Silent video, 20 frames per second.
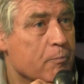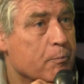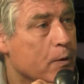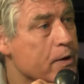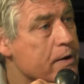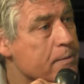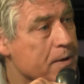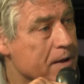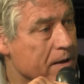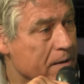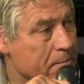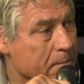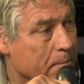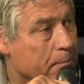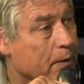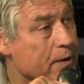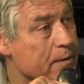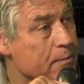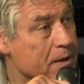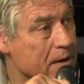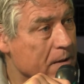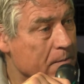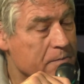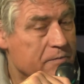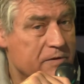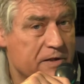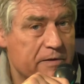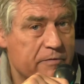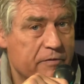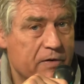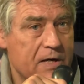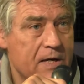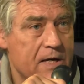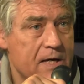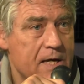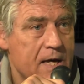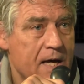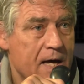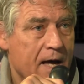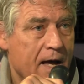a premium
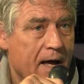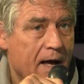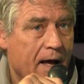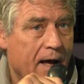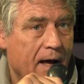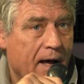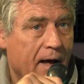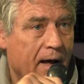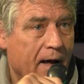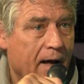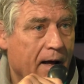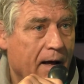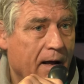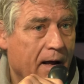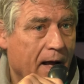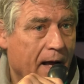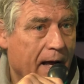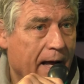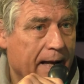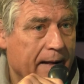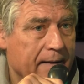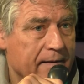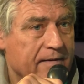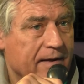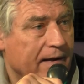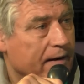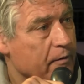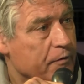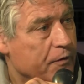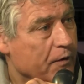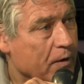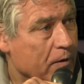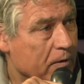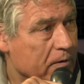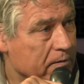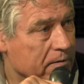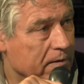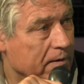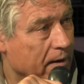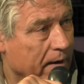TV and
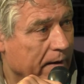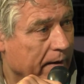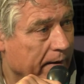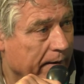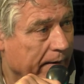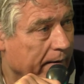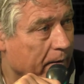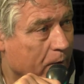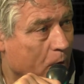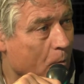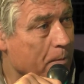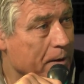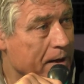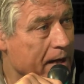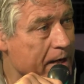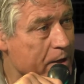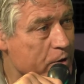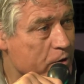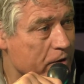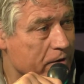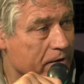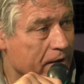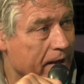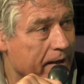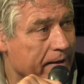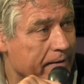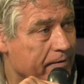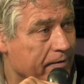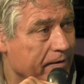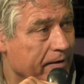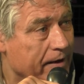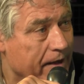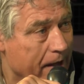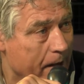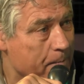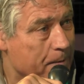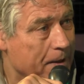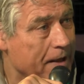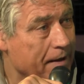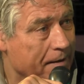telephone combination at
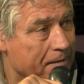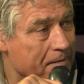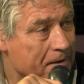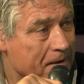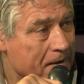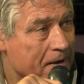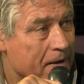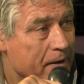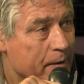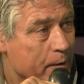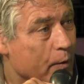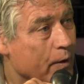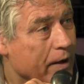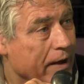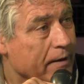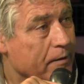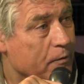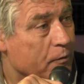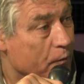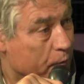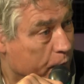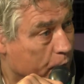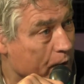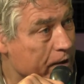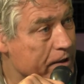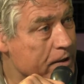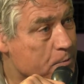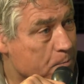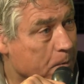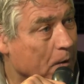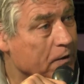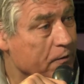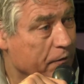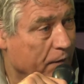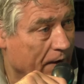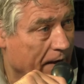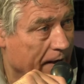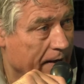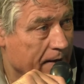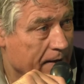KPN, you get free
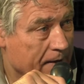Spotify.